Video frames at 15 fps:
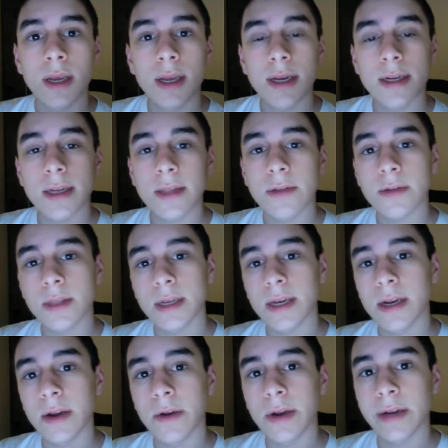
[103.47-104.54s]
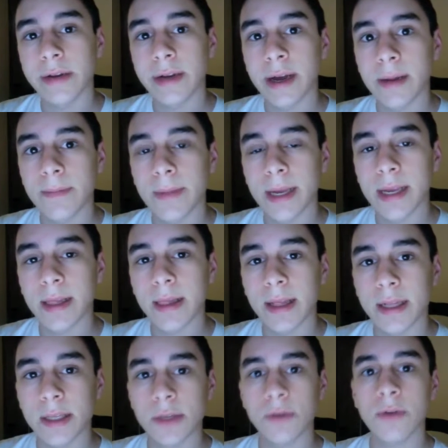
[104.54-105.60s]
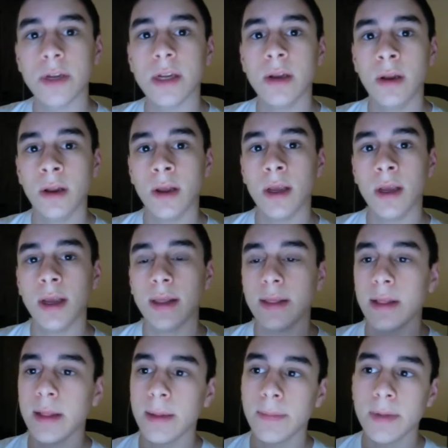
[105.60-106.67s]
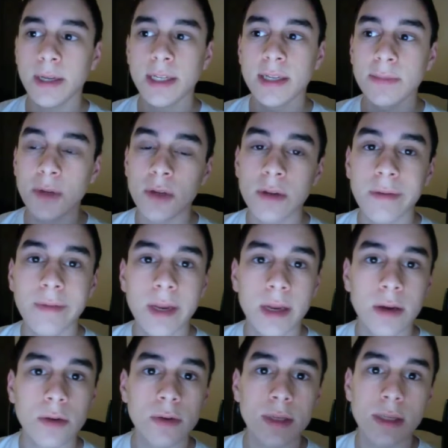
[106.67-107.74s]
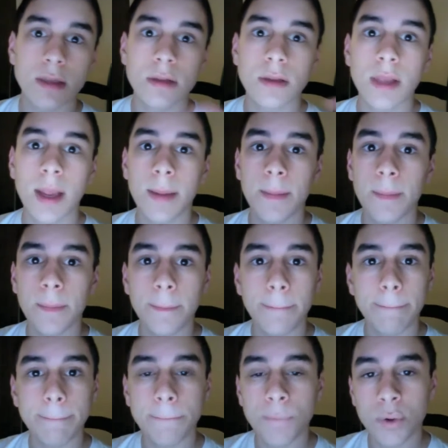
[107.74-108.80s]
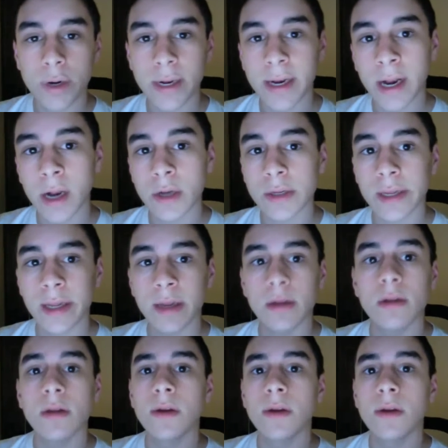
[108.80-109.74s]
And I thought they did a great job making that screen. Then they played some YouTube videos, and they put it in HD.